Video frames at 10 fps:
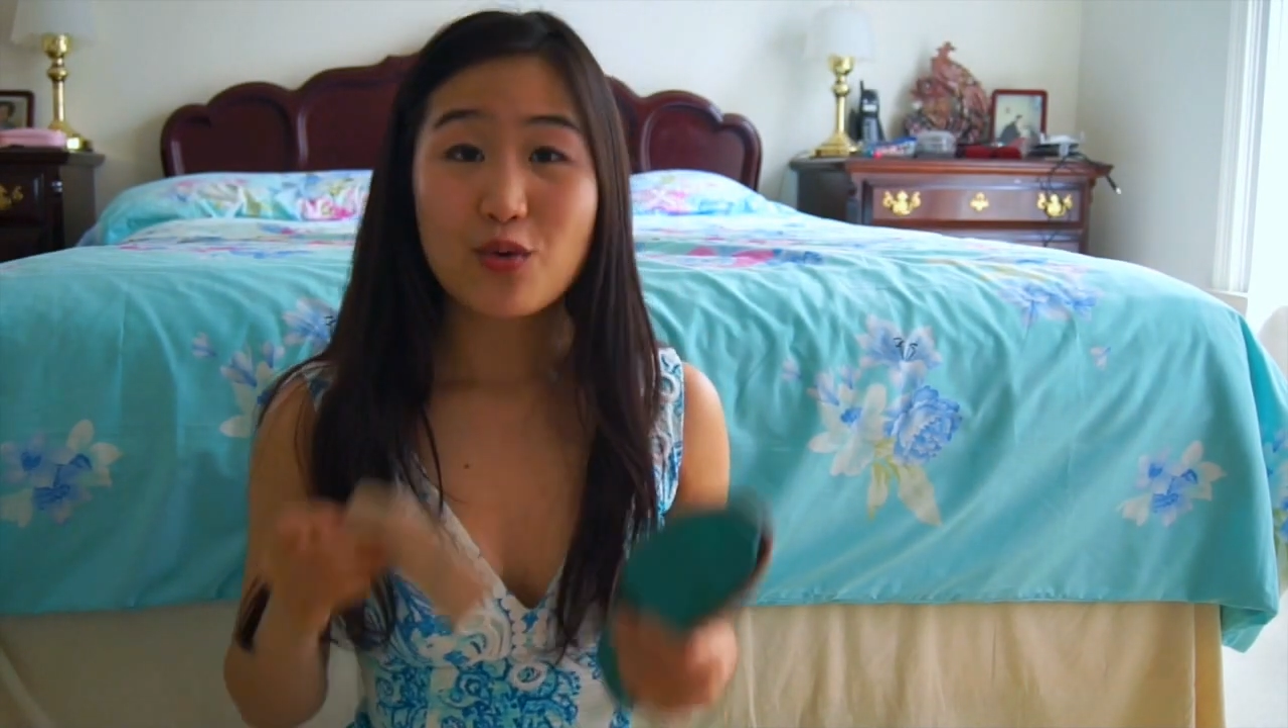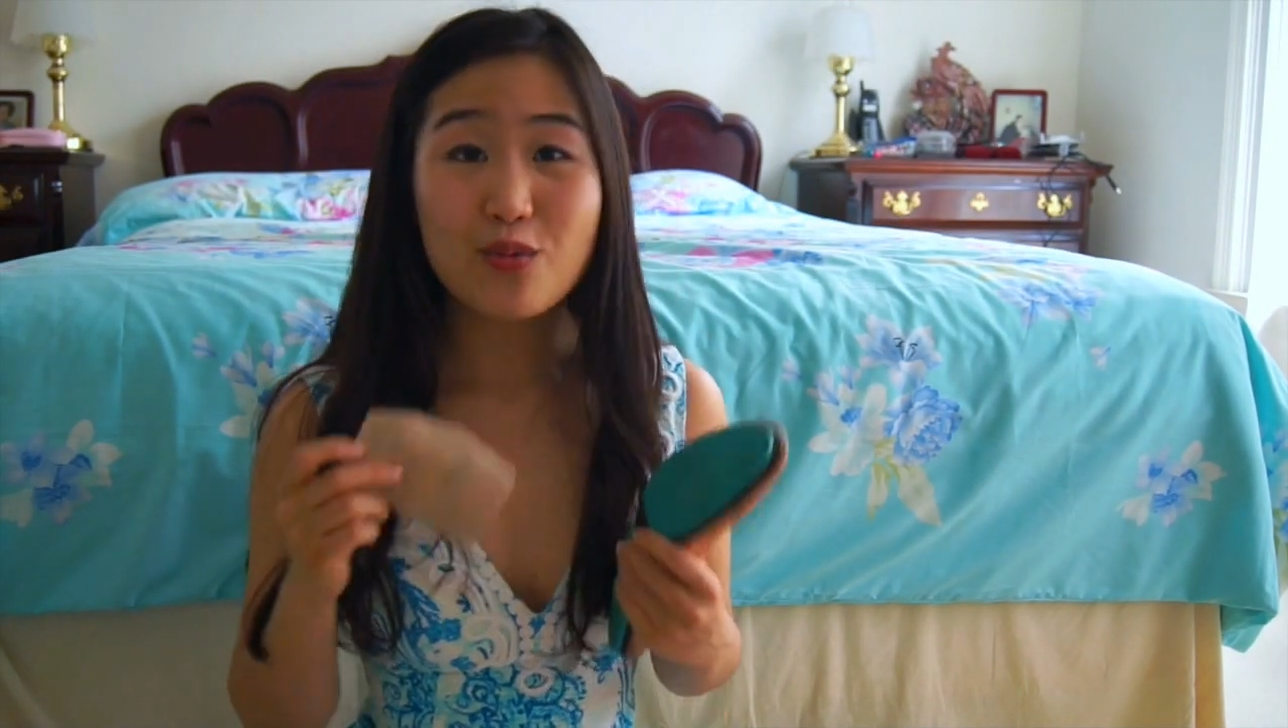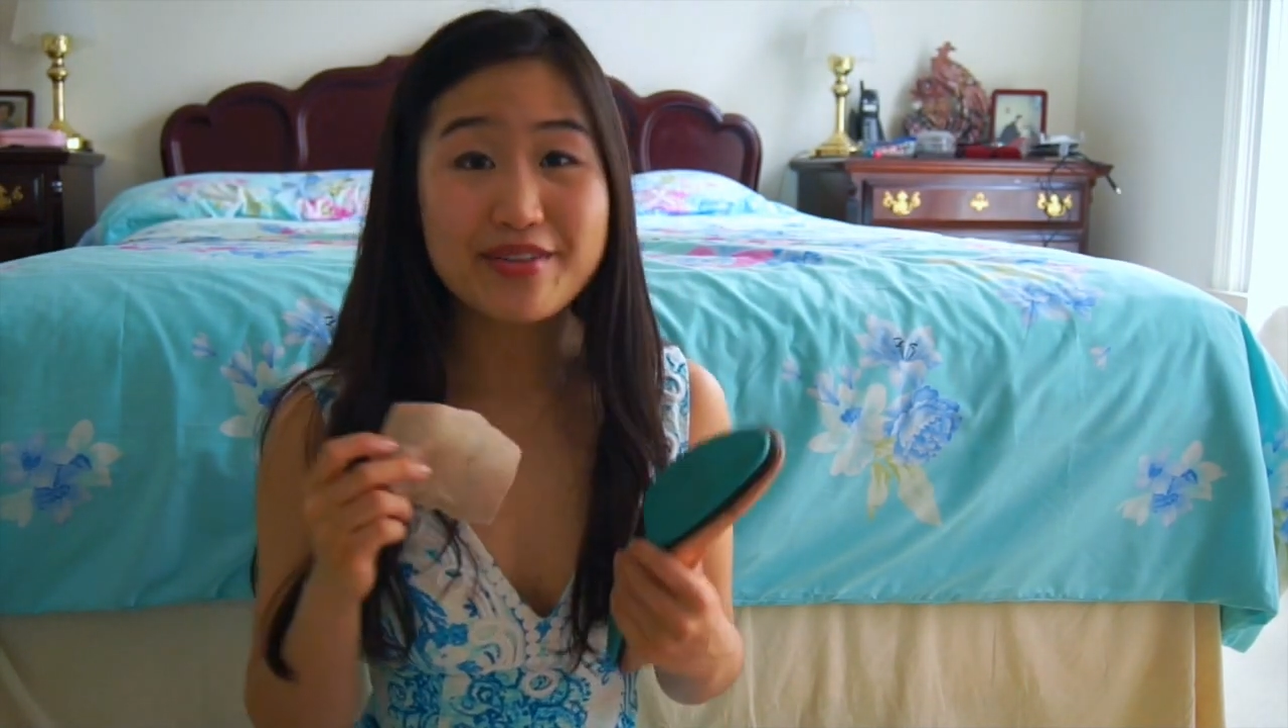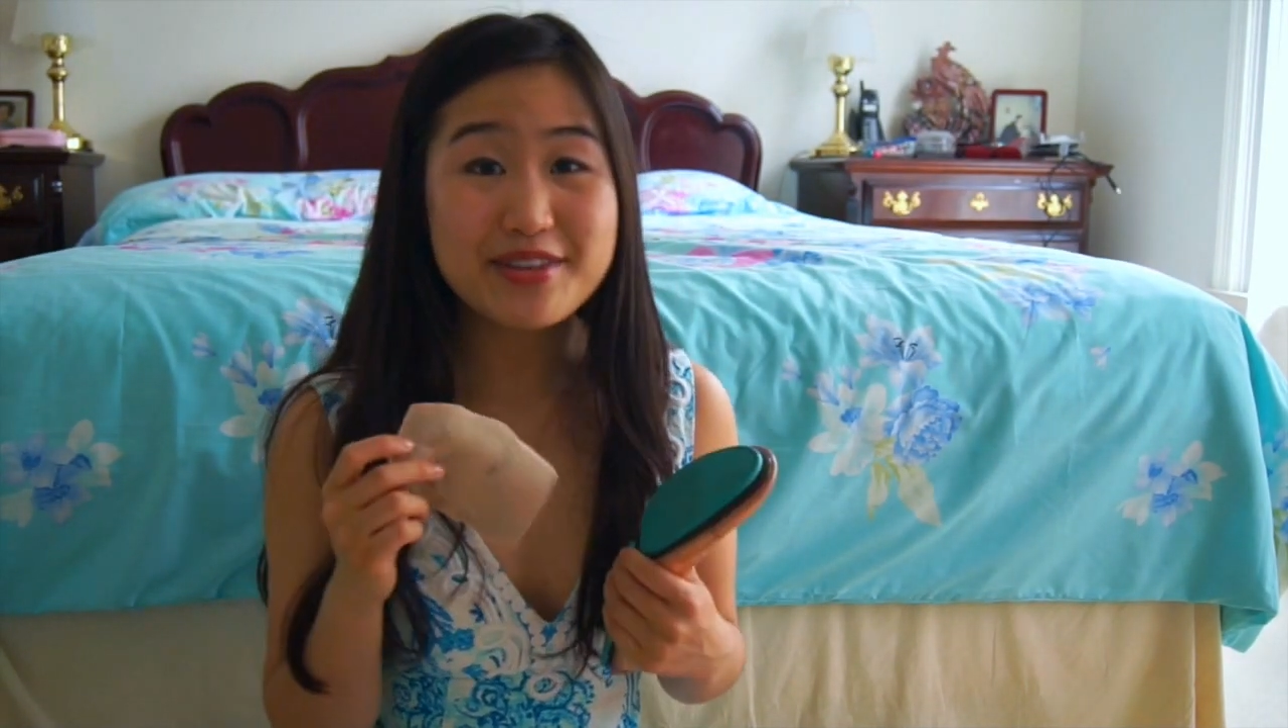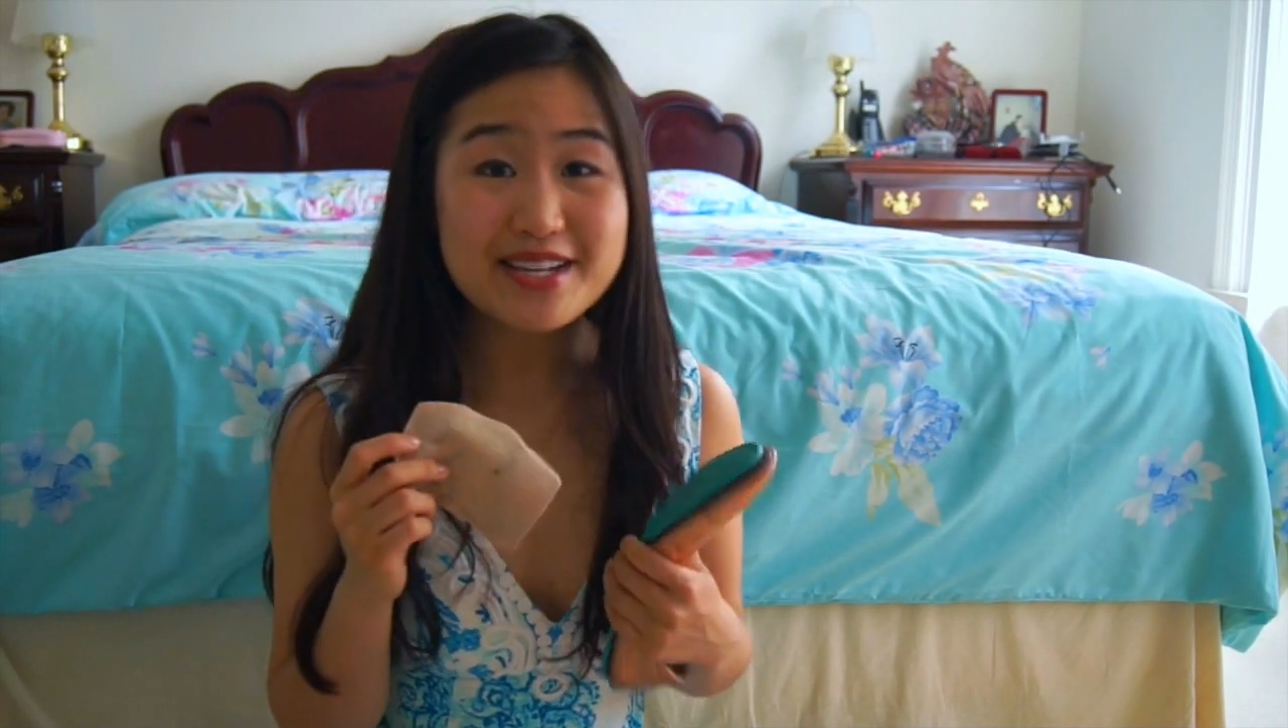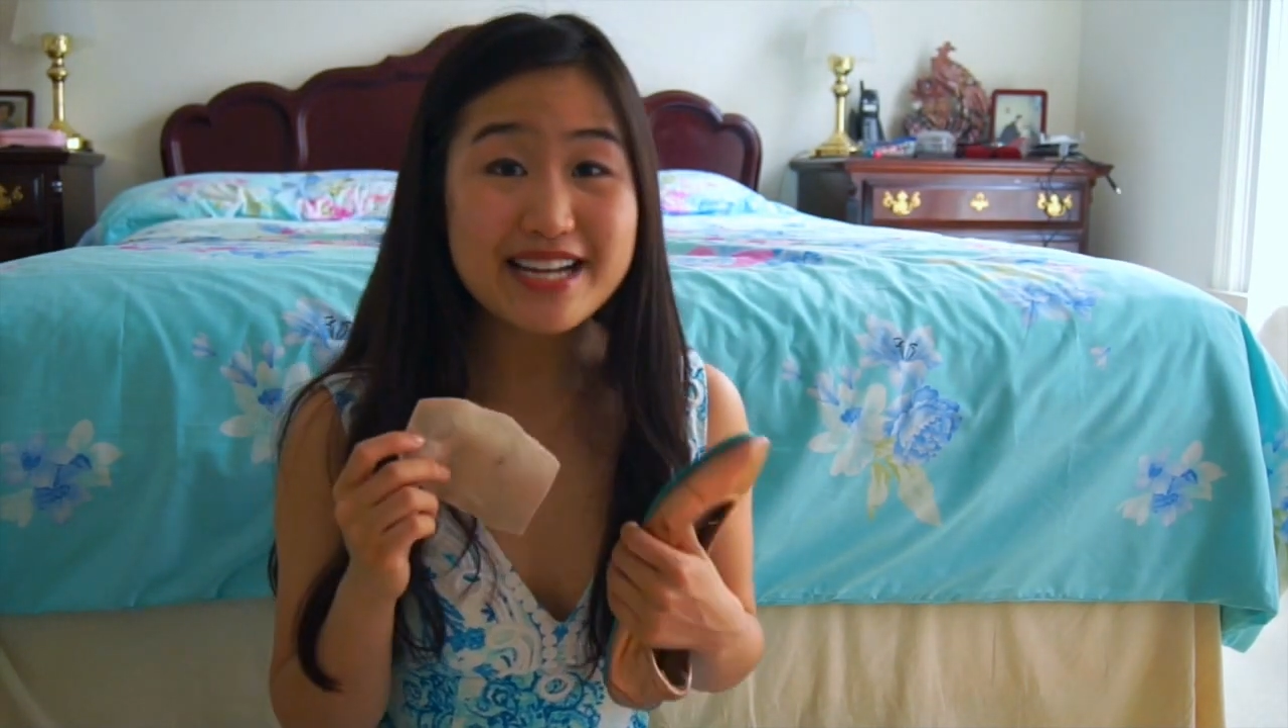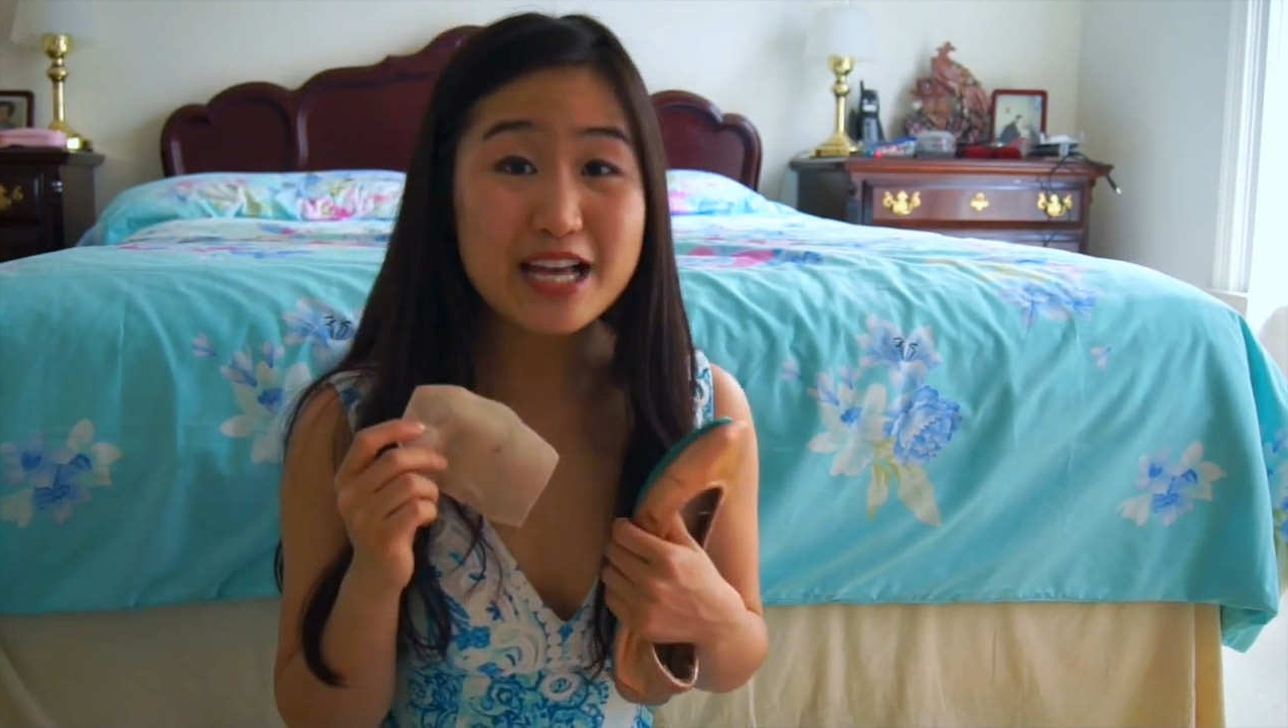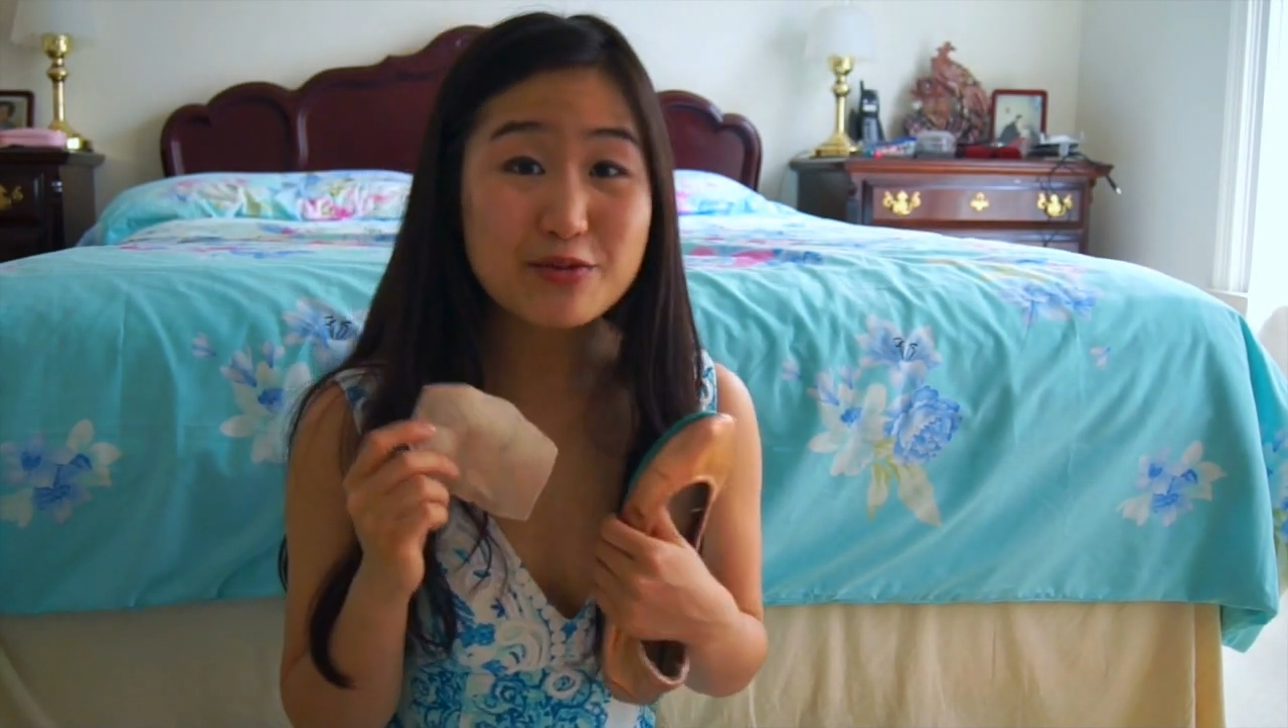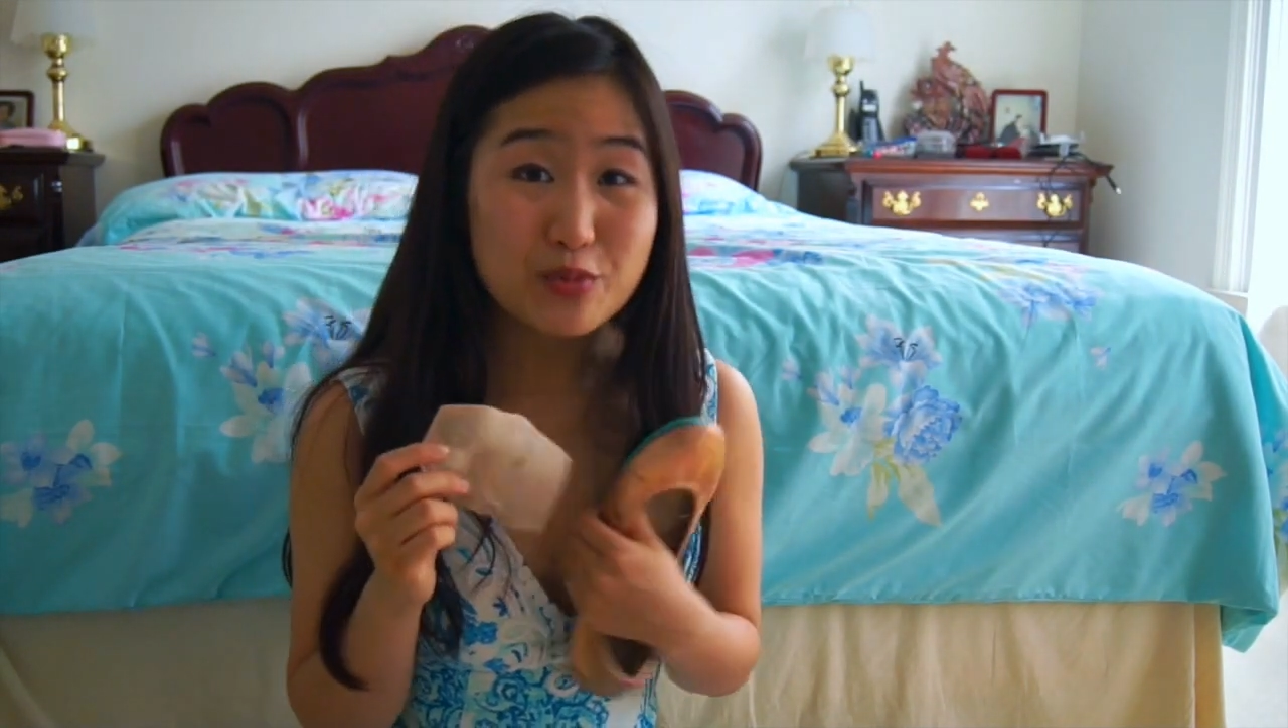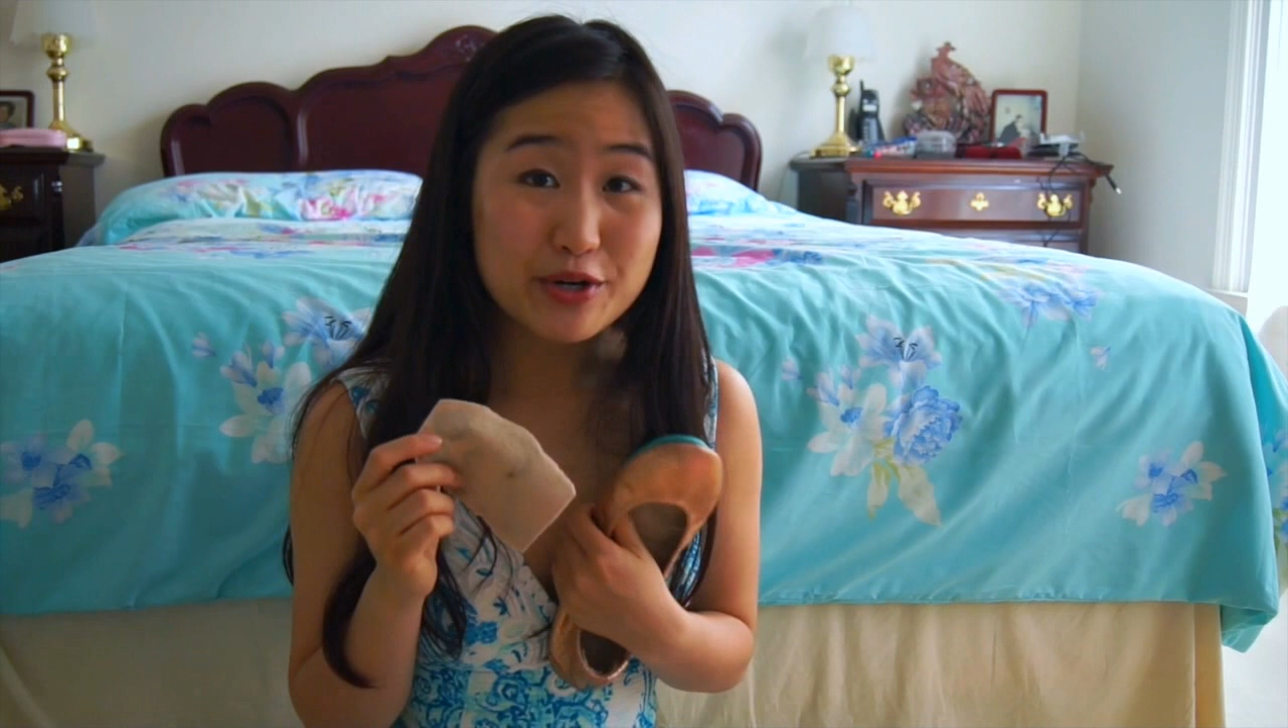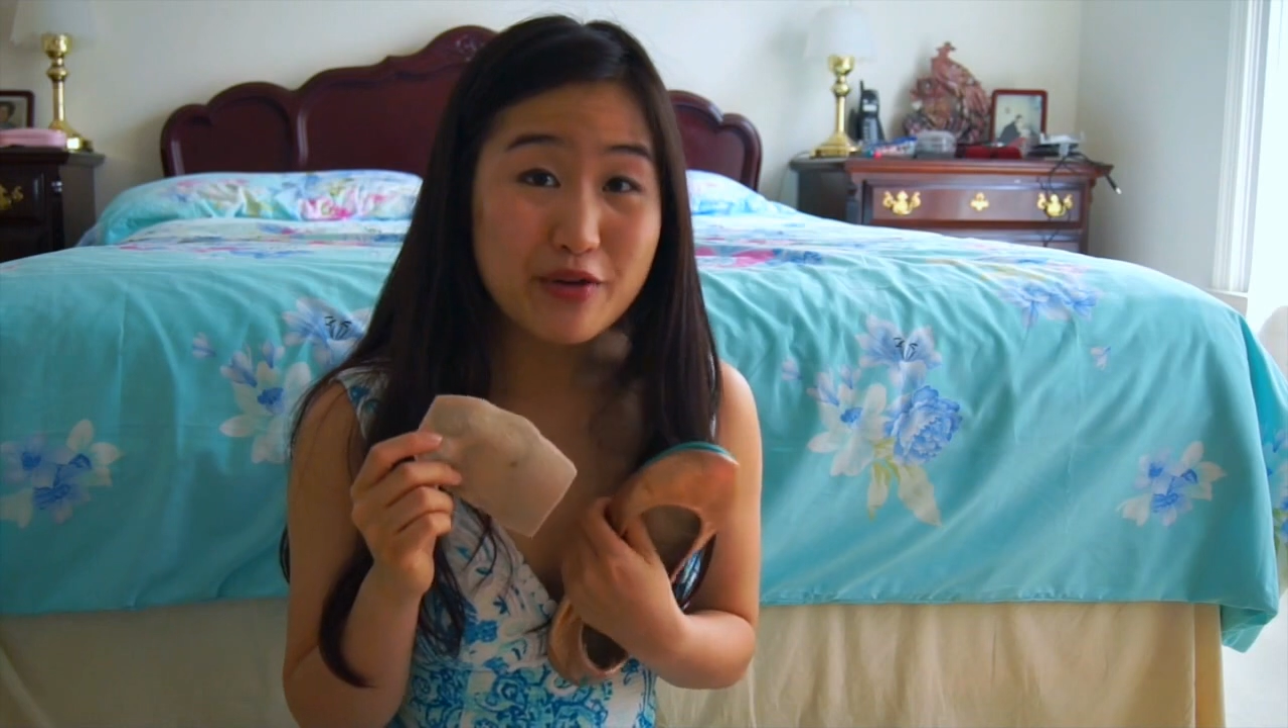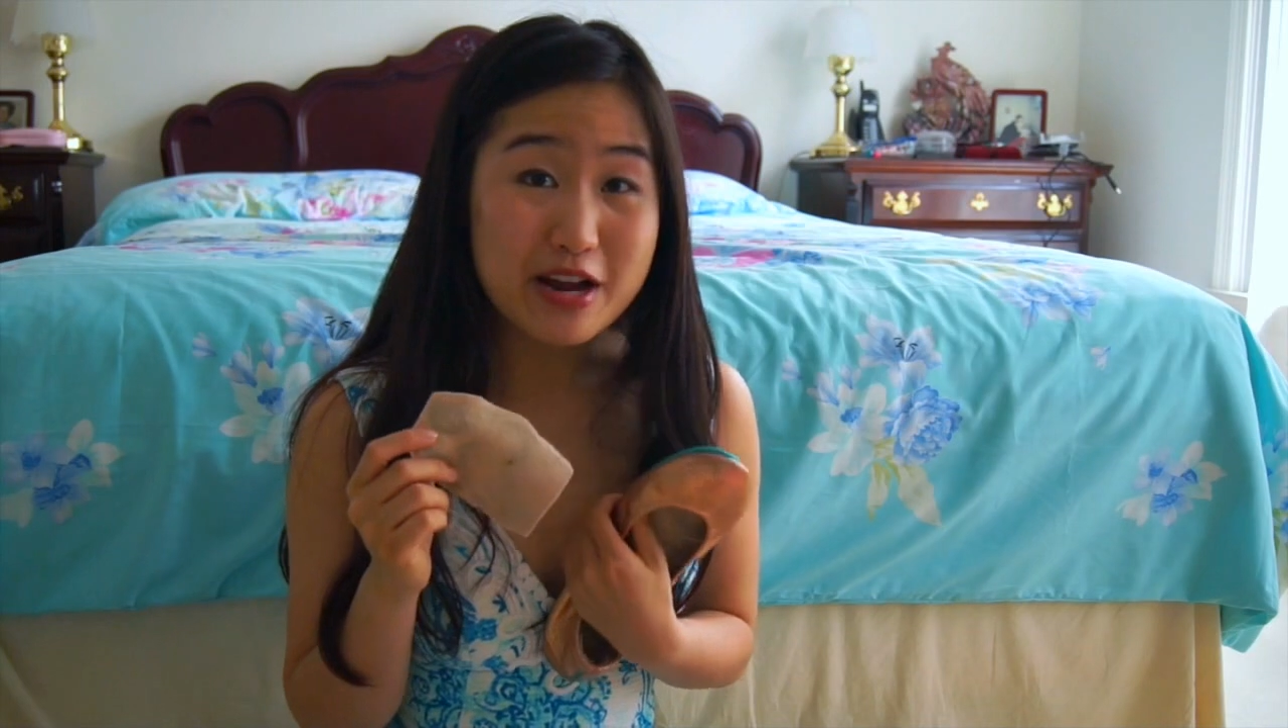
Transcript: One thing that I would